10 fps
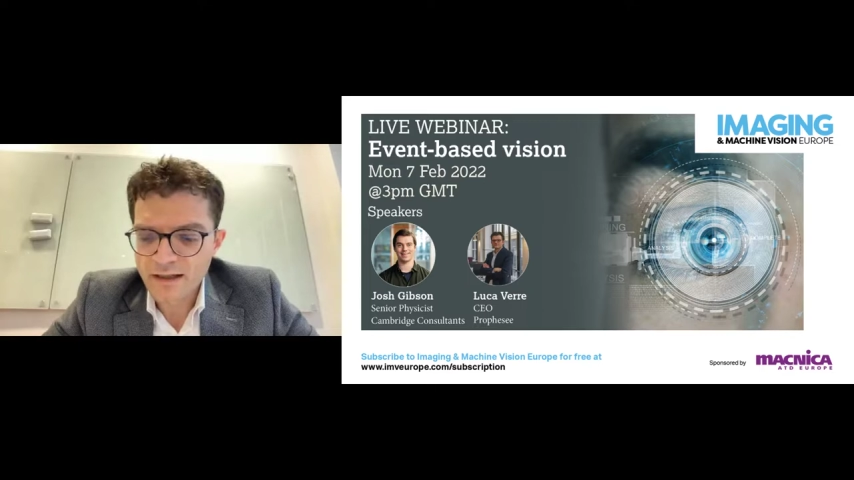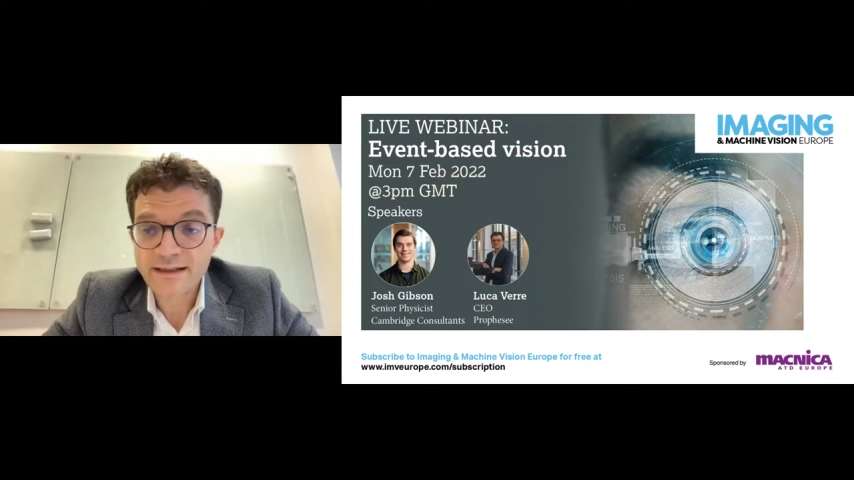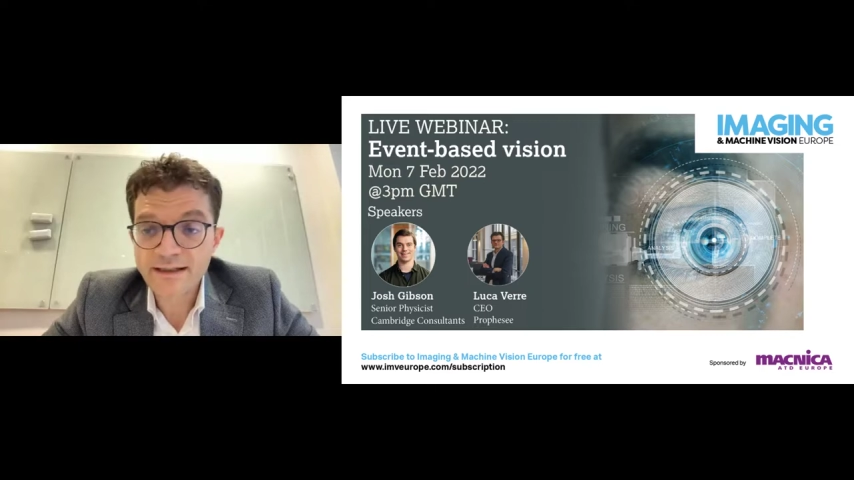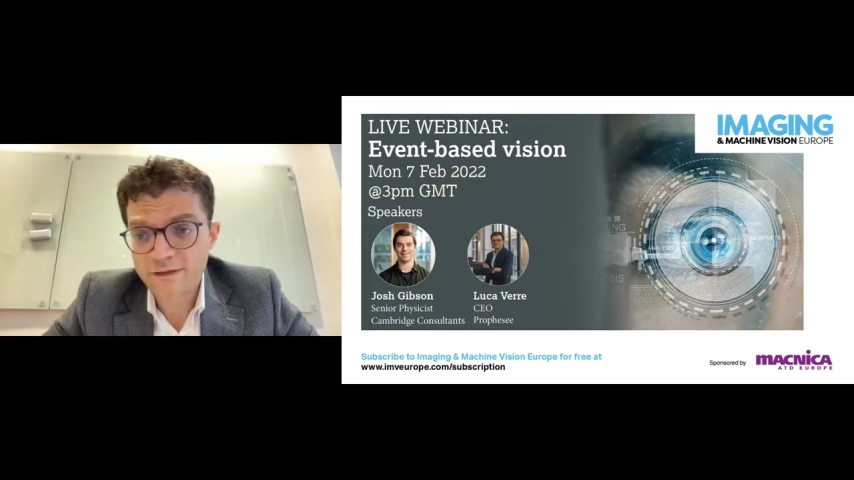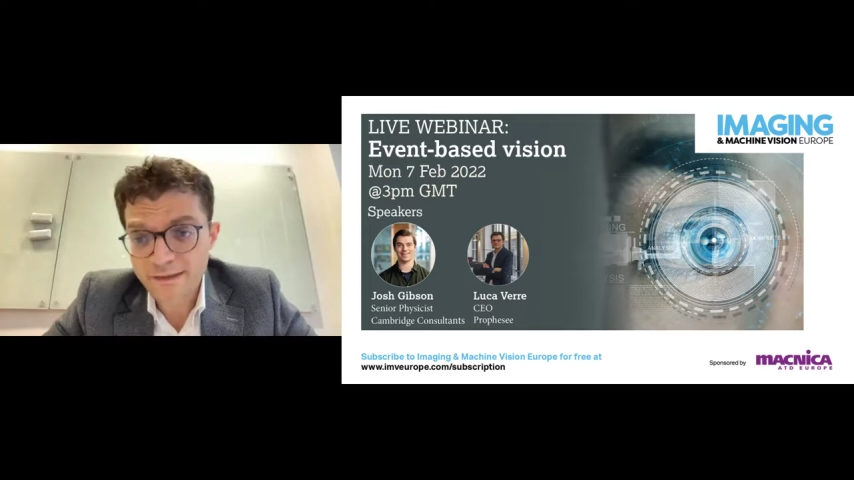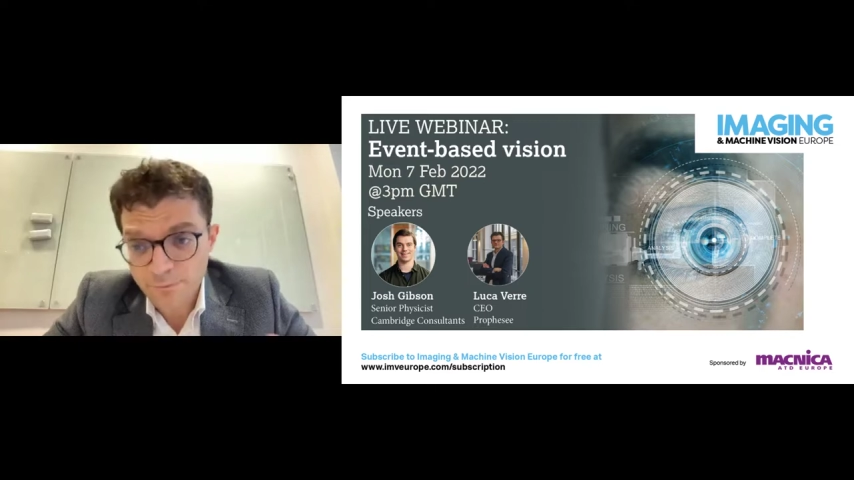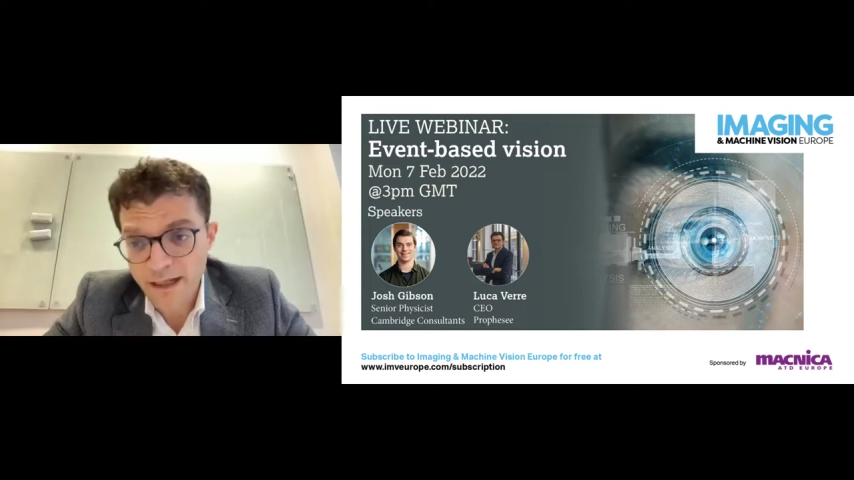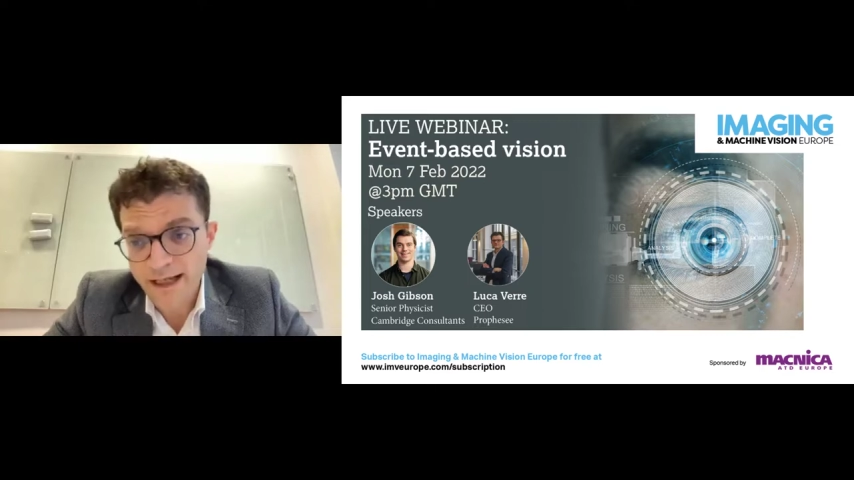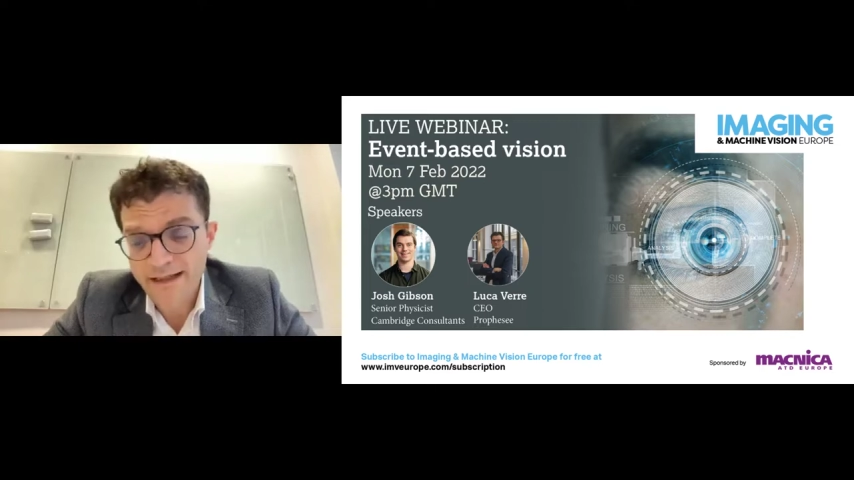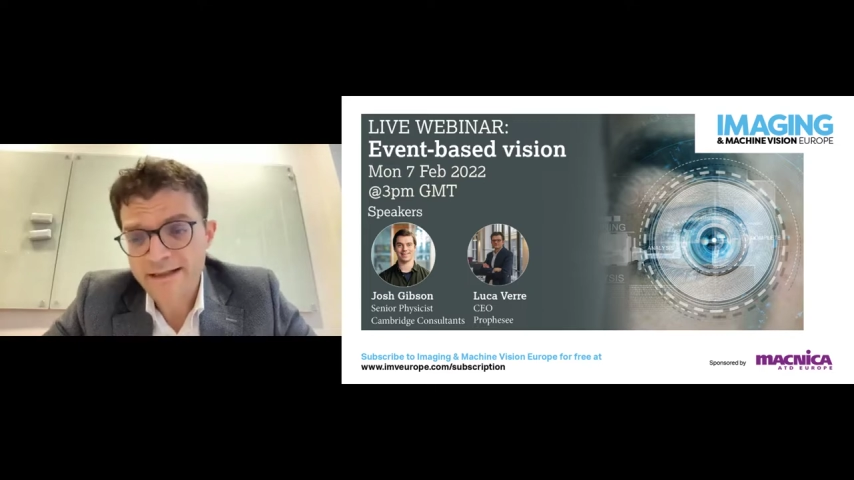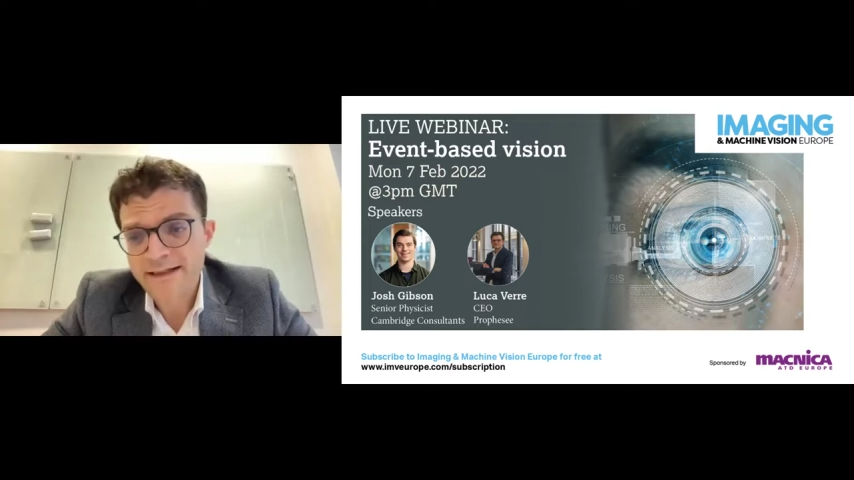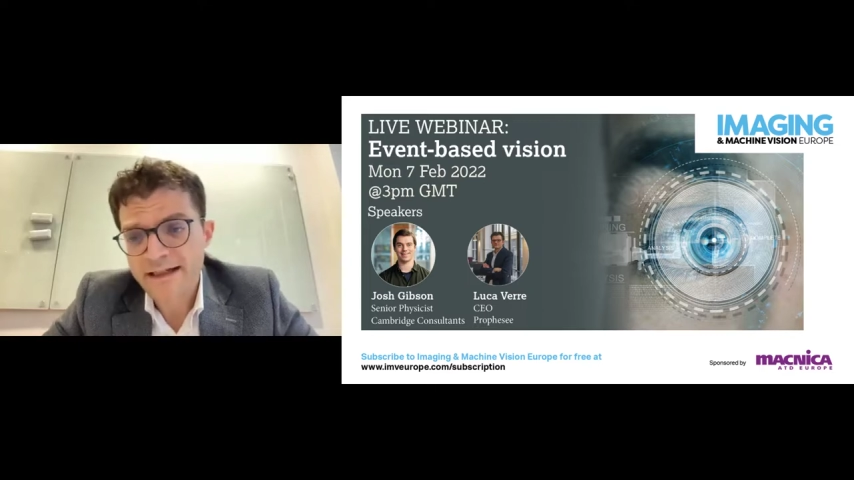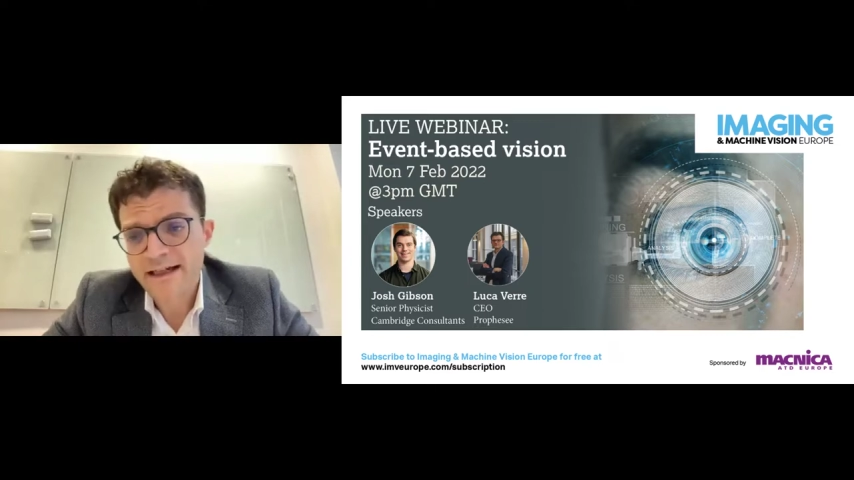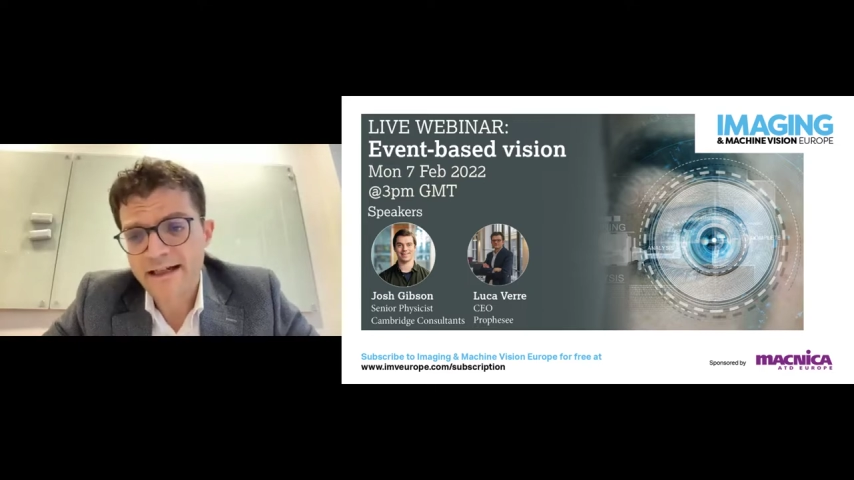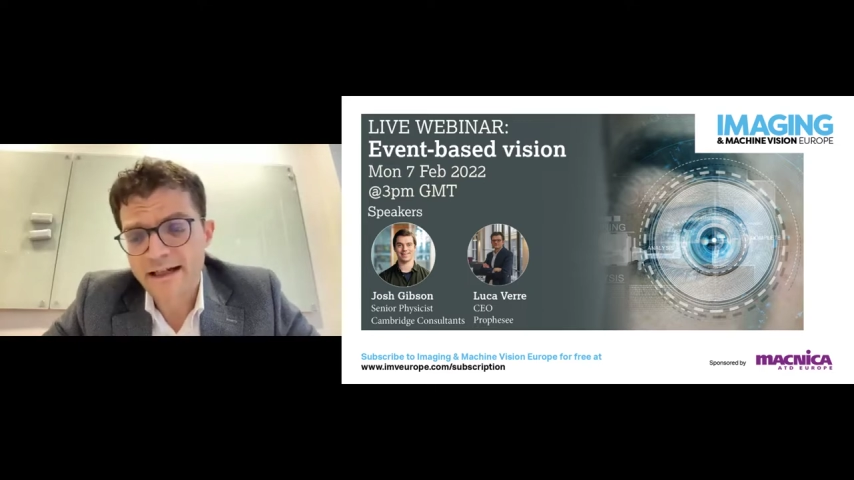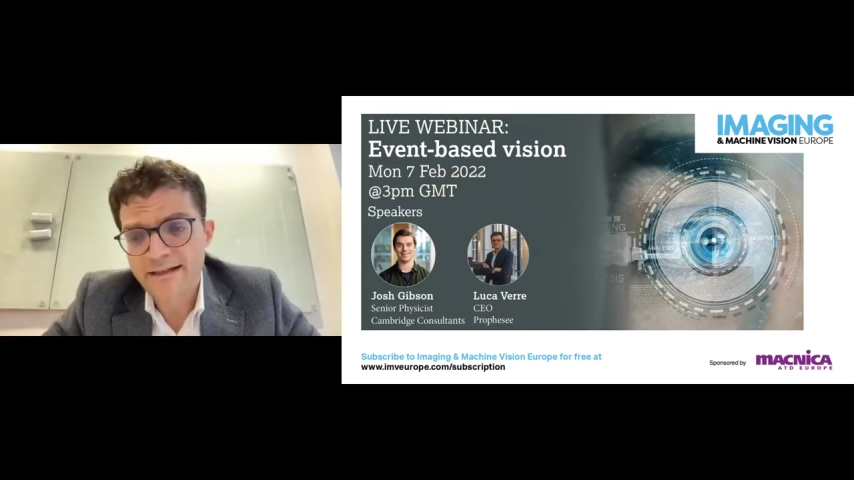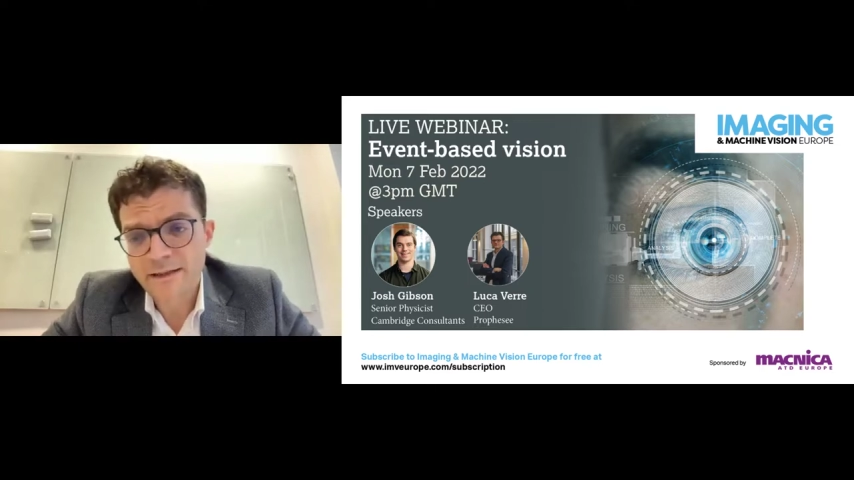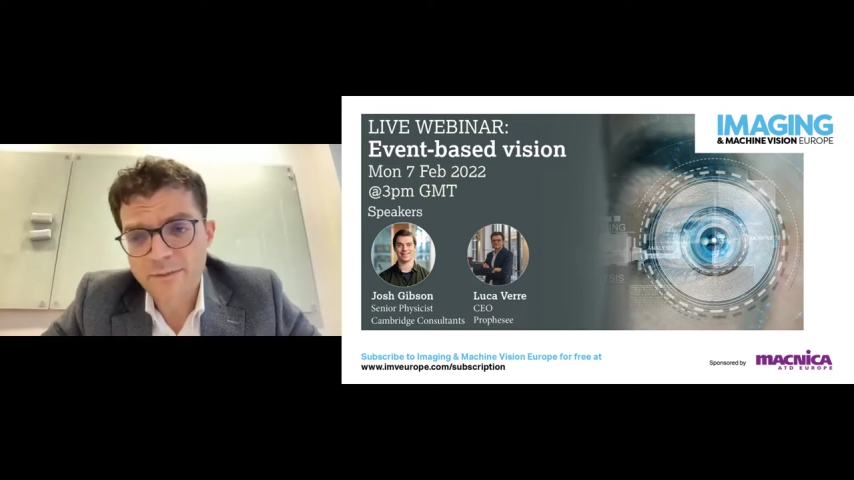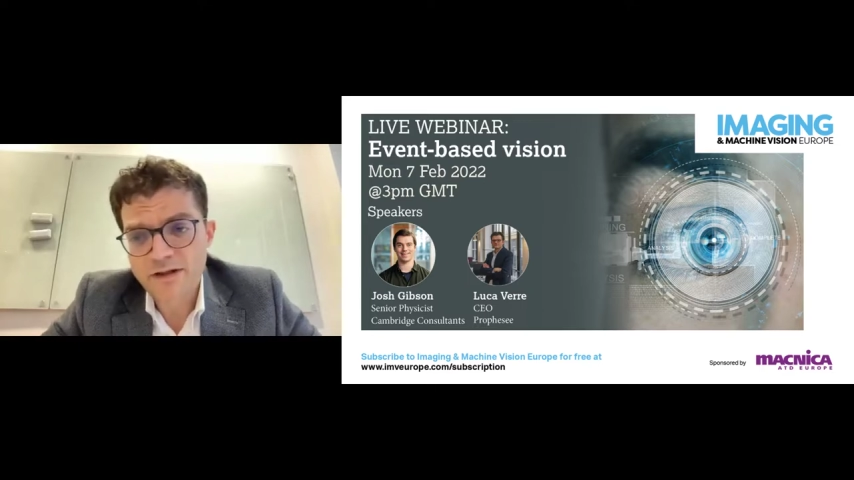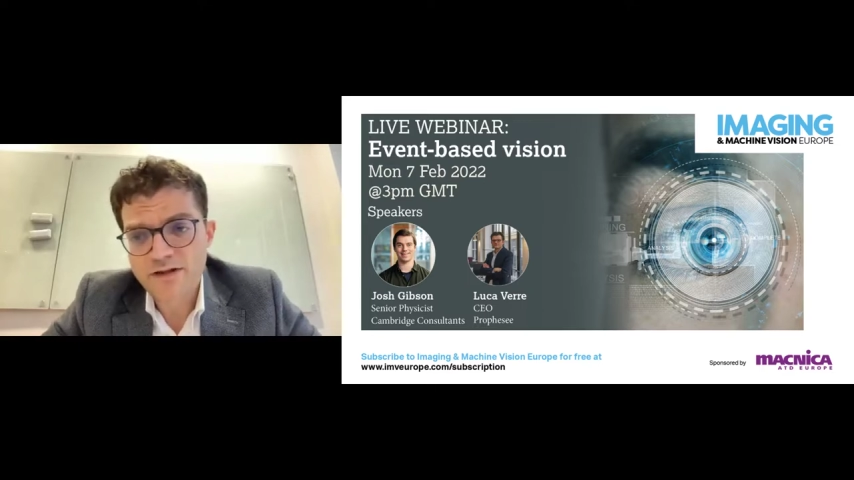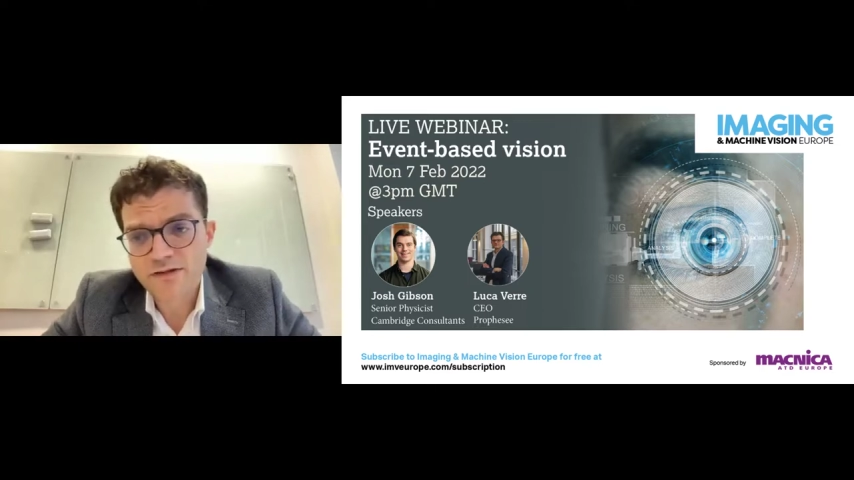the need also to display uh,